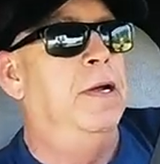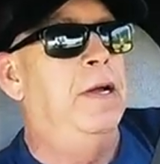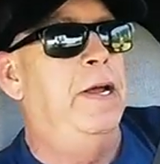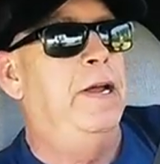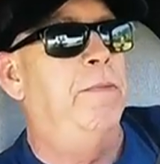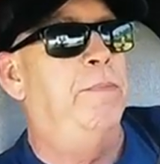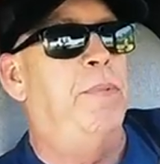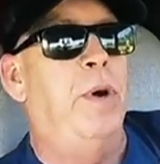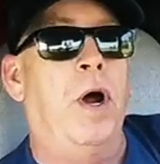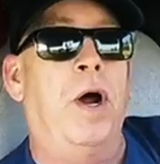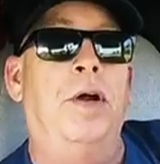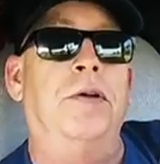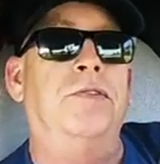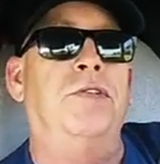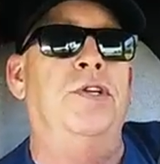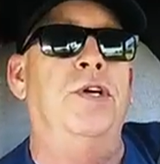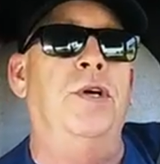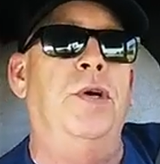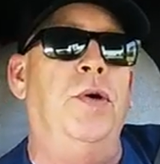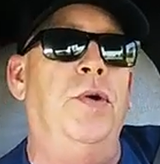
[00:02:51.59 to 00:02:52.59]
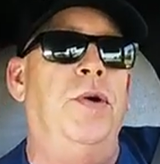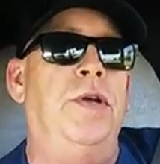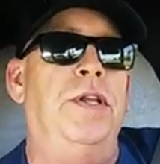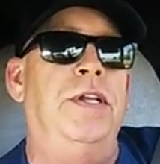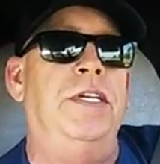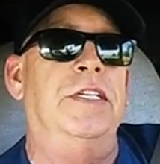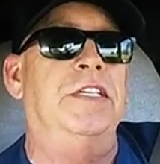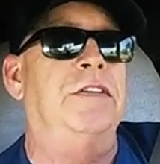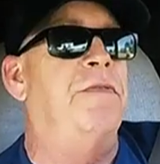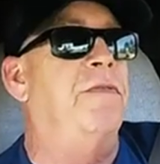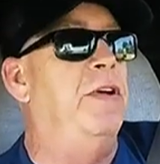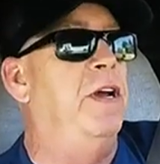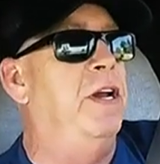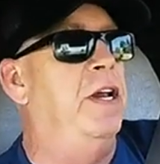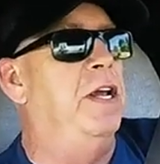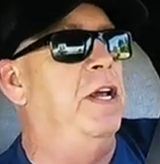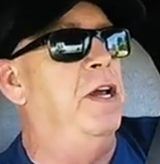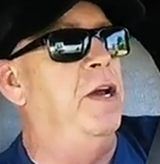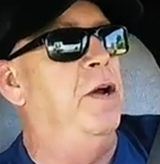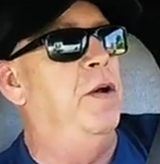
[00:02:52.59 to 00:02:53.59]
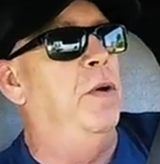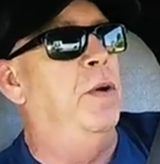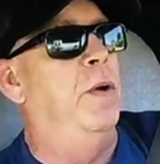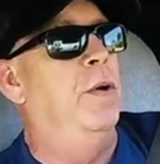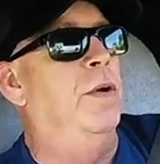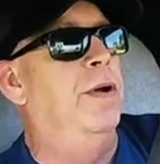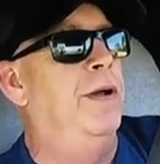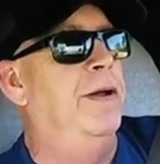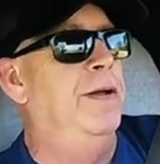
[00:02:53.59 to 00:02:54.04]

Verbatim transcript: in part 2 of this video.